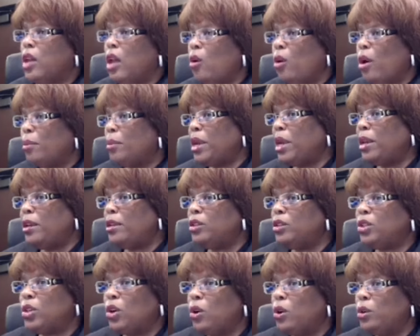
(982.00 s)
Oh, I'm not
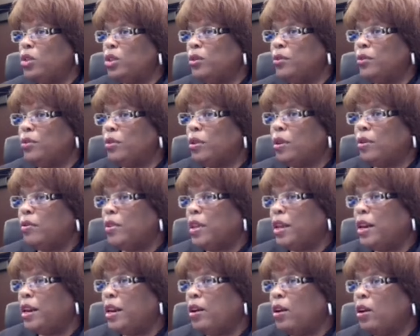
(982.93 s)
in charge of, of
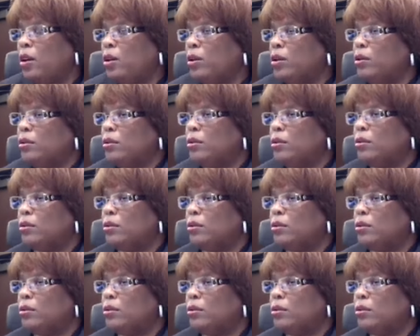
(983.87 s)
that at all.